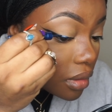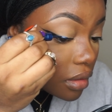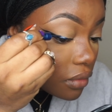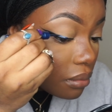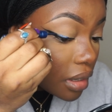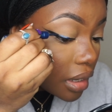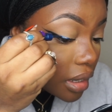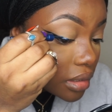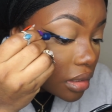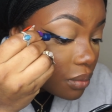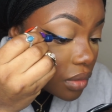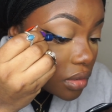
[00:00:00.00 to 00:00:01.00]
Give my eyes
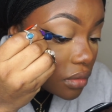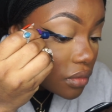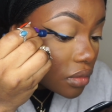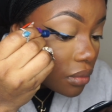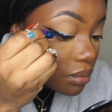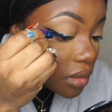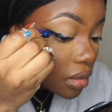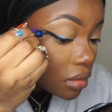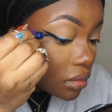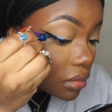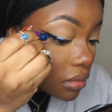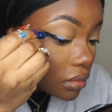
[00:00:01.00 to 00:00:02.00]
a bit of something.